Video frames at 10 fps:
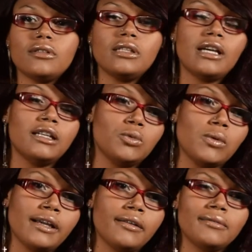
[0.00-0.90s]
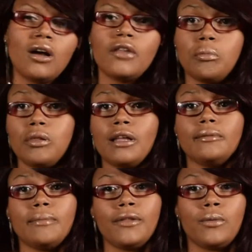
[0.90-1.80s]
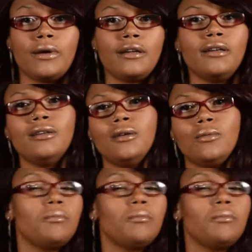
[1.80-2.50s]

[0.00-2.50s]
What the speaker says: he had his way, on the plane, by the way, with